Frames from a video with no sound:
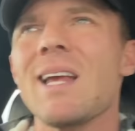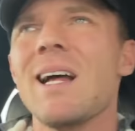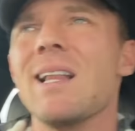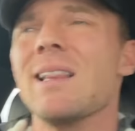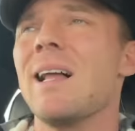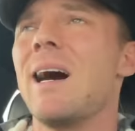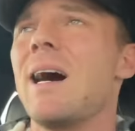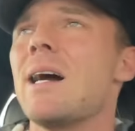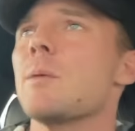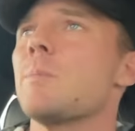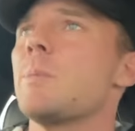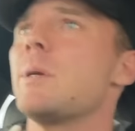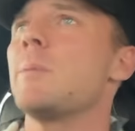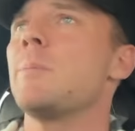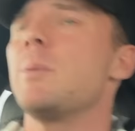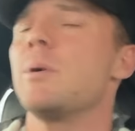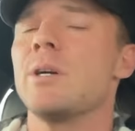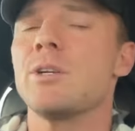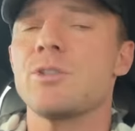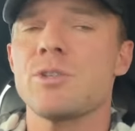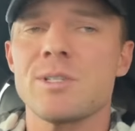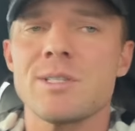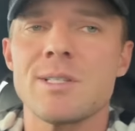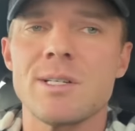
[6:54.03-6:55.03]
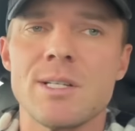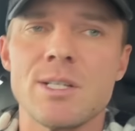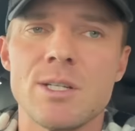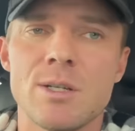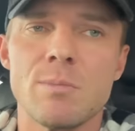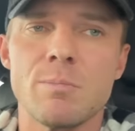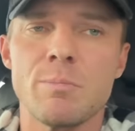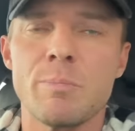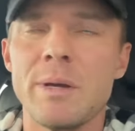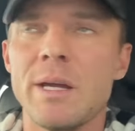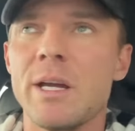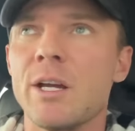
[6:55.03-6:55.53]
A lot of people interested
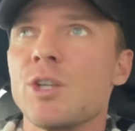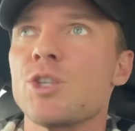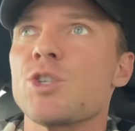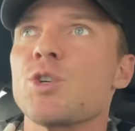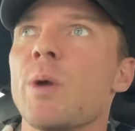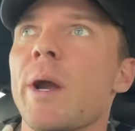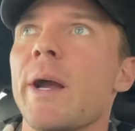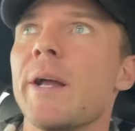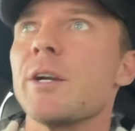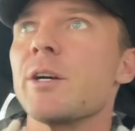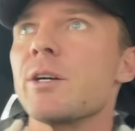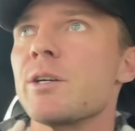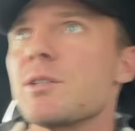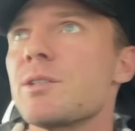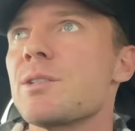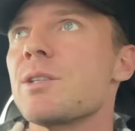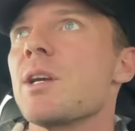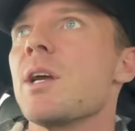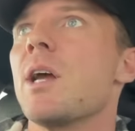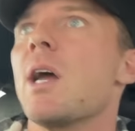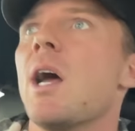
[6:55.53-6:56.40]
in being trainers.